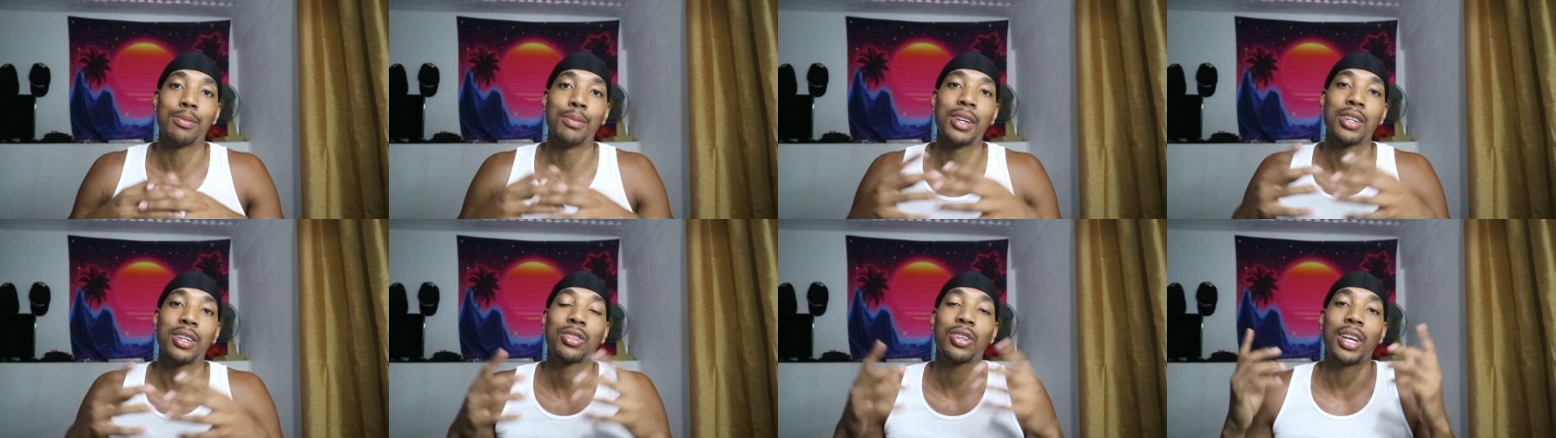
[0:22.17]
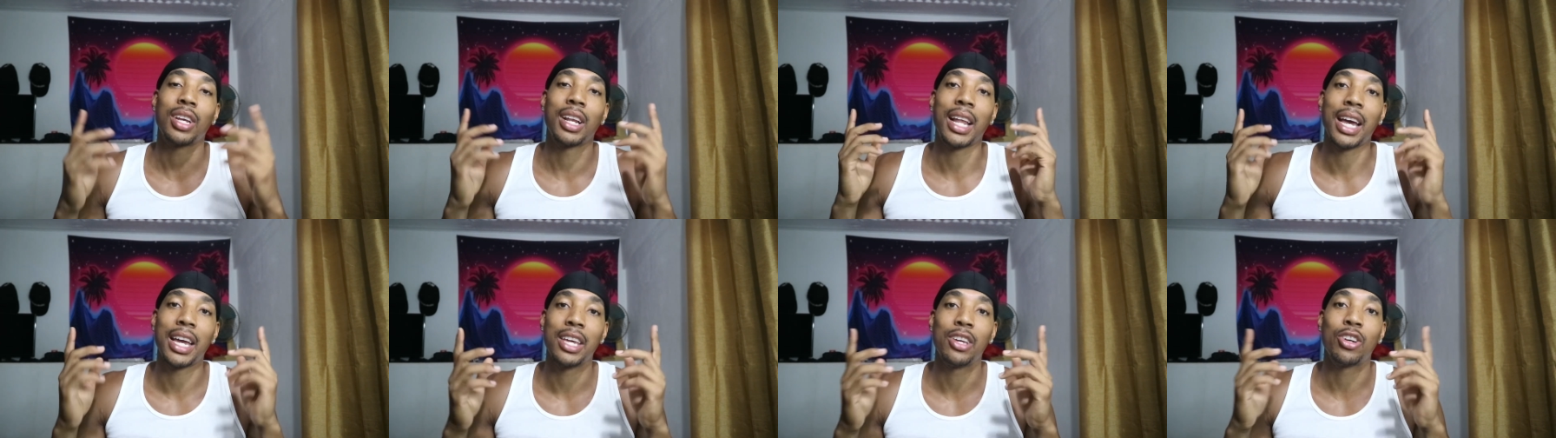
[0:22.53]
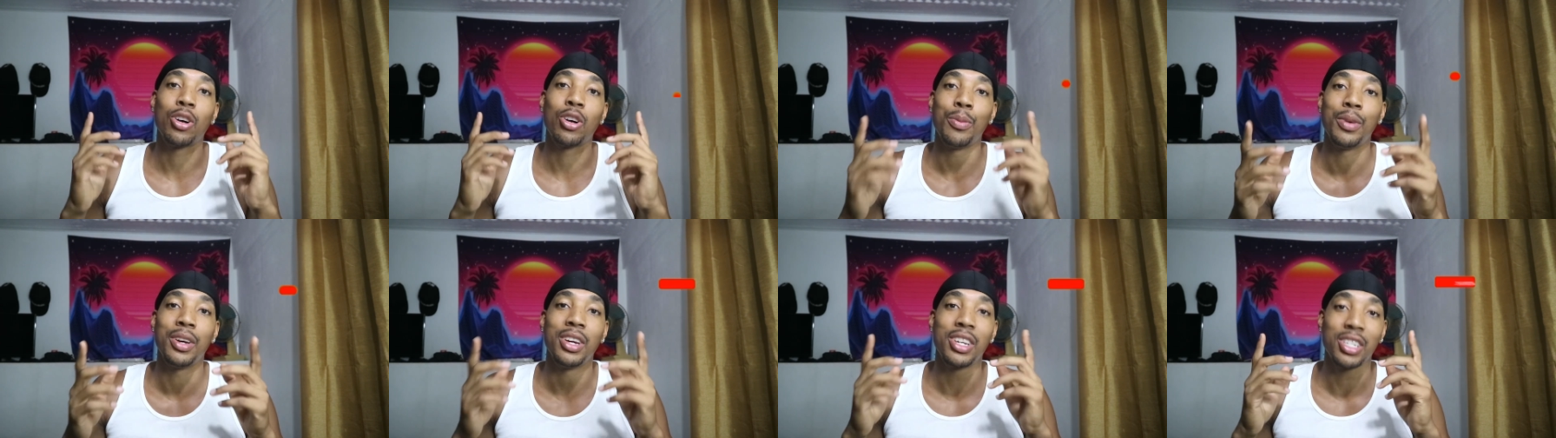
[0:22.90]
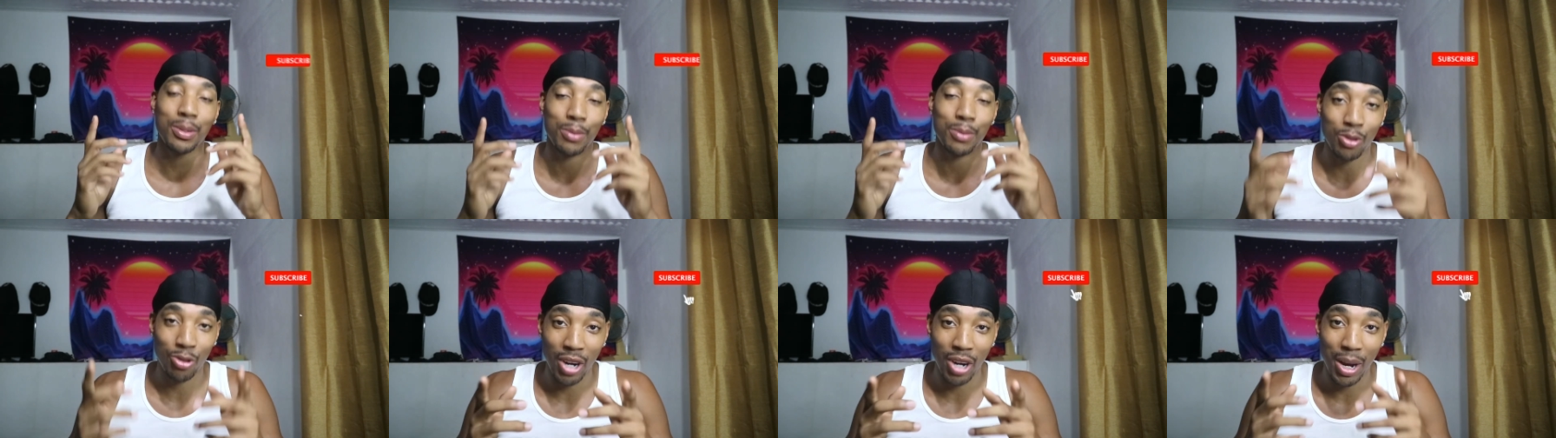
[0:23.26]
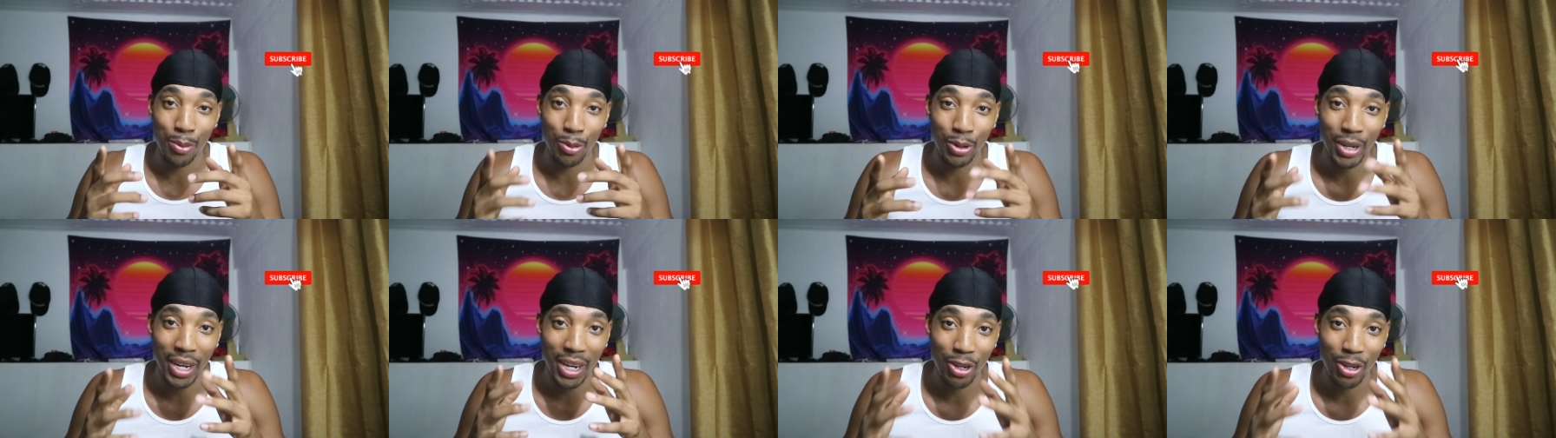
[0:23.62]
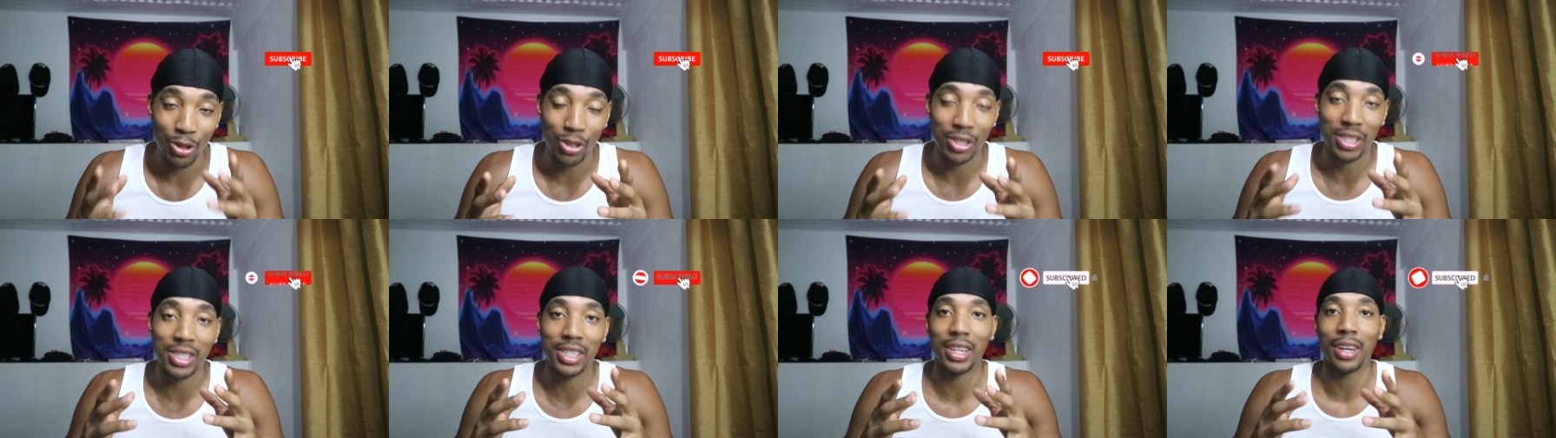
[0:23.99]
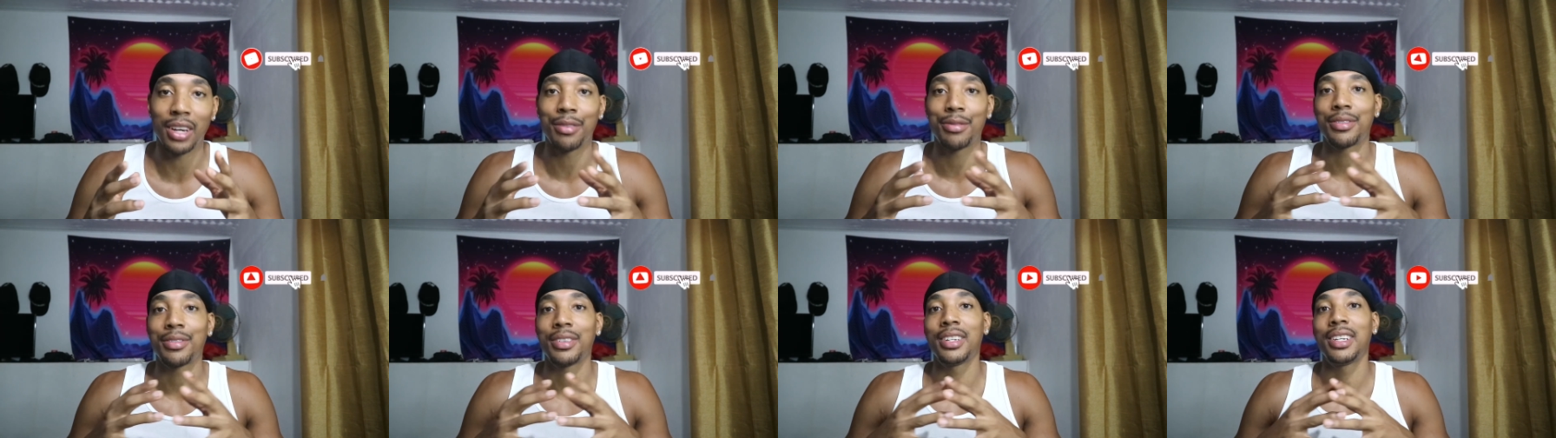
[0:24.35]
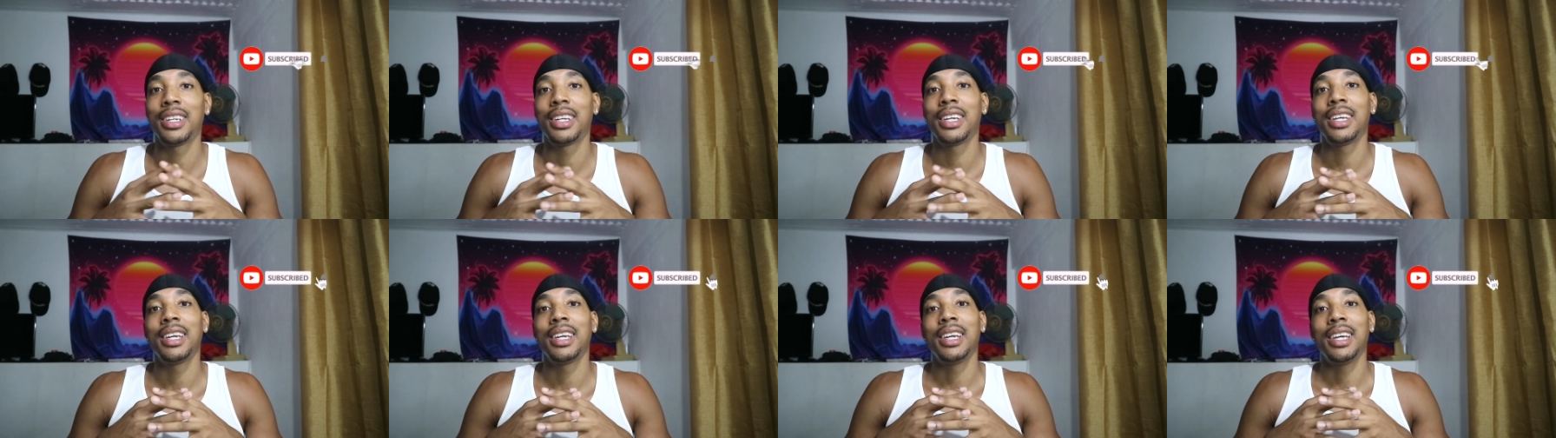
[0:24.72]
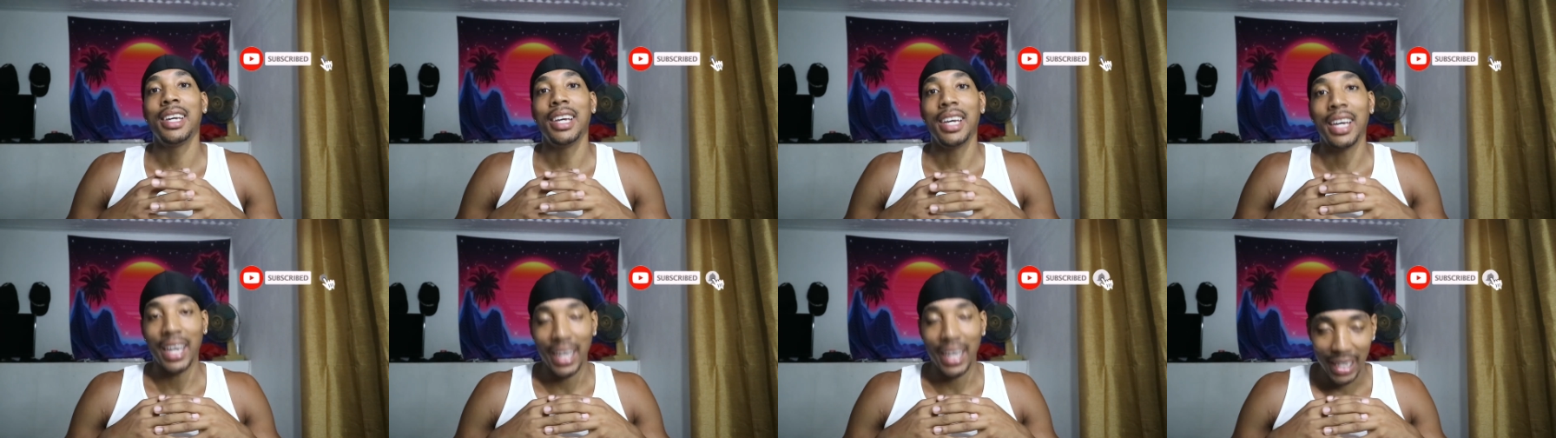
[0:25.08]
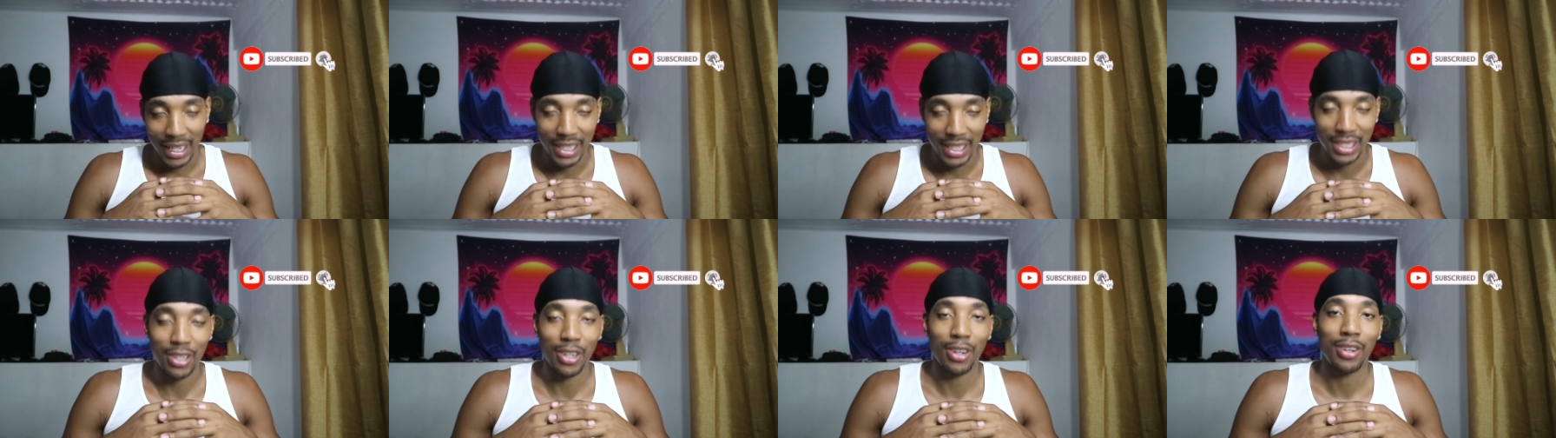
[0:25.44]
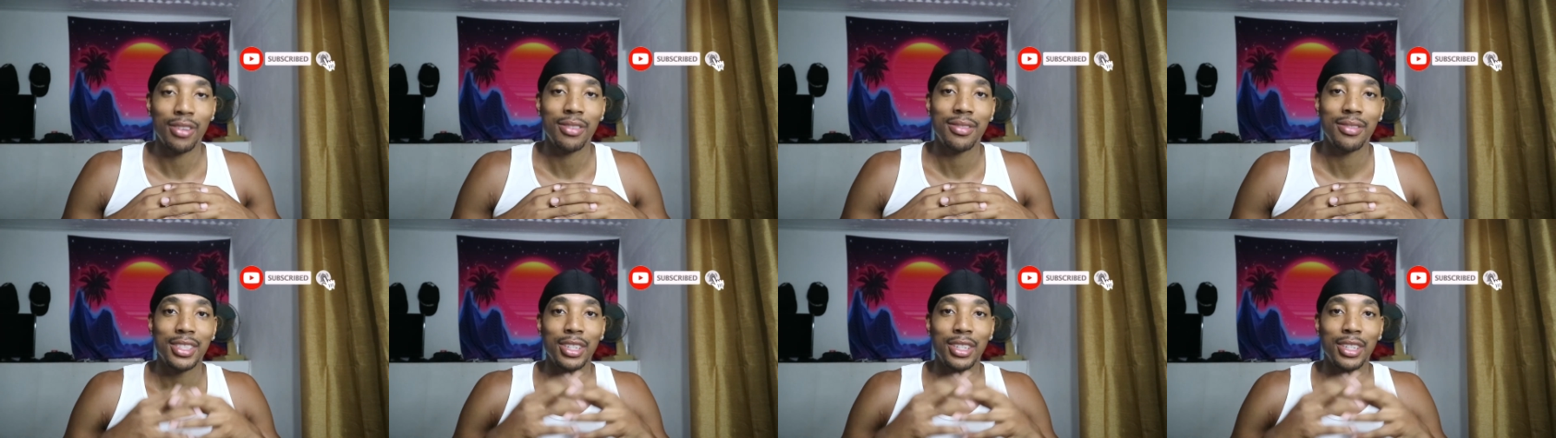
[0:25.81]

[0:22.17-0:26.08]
Make sure you like, you comment, you subscribe, all that good stuff, and let's go.